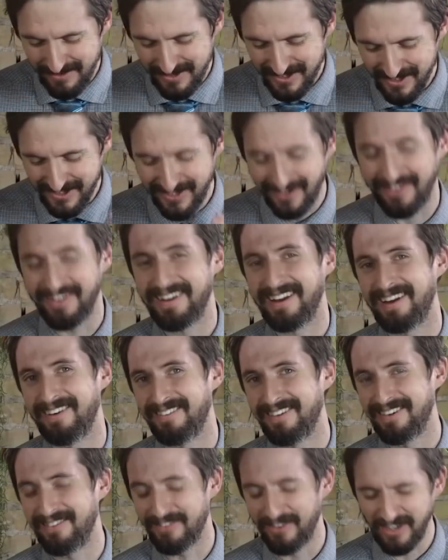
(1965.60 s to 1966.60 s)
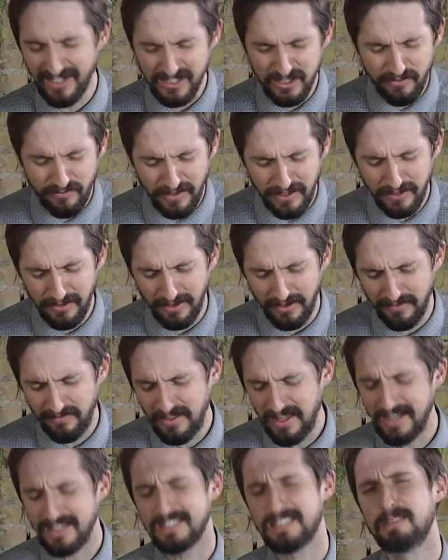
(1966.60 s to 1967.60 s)
starry night reed frogs to figure out if
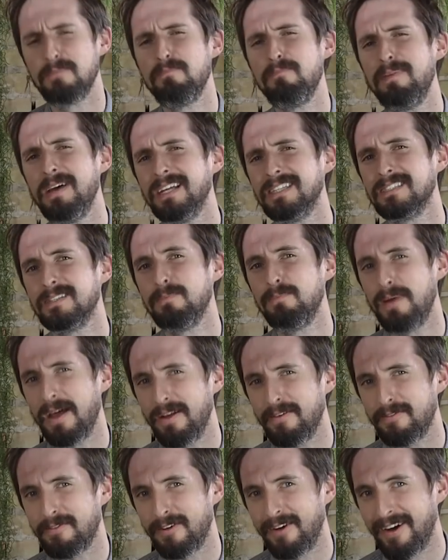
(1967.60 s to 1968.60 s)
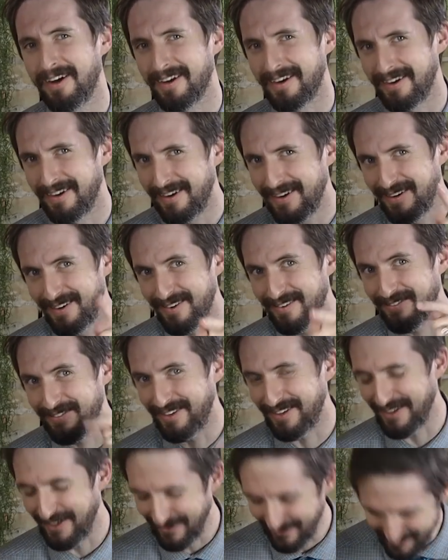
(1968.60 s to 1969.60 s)
that is the best pet frog
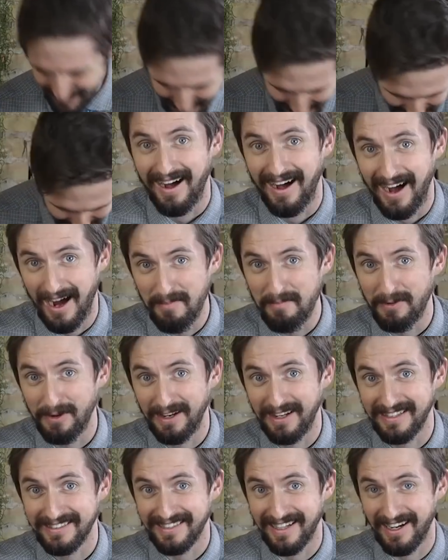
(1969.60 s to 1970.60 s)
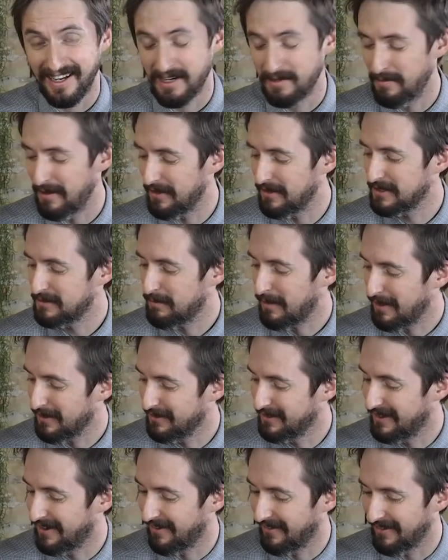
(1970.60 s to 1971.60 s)
for you. I'm pretty excited about this
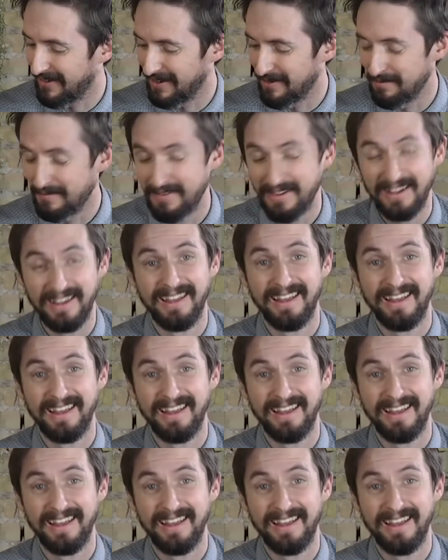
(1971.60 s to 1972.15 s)
paludarium.